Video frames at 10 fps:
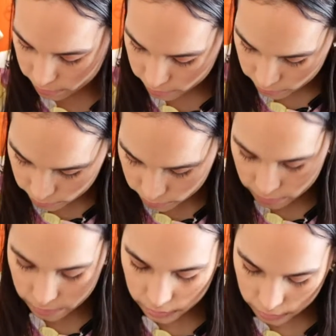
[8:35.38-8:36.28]

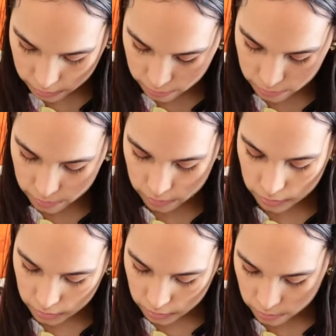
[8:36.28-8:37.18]

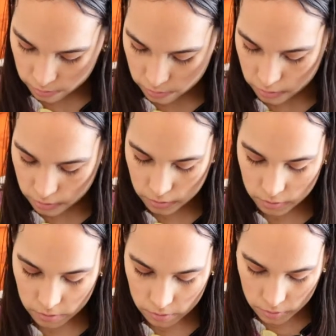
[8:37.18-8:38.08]

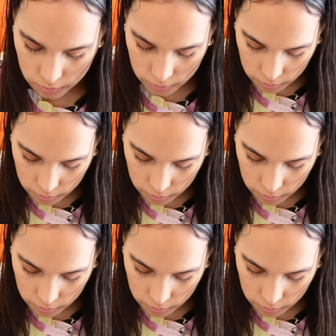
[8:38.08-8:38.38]
Nothing is said.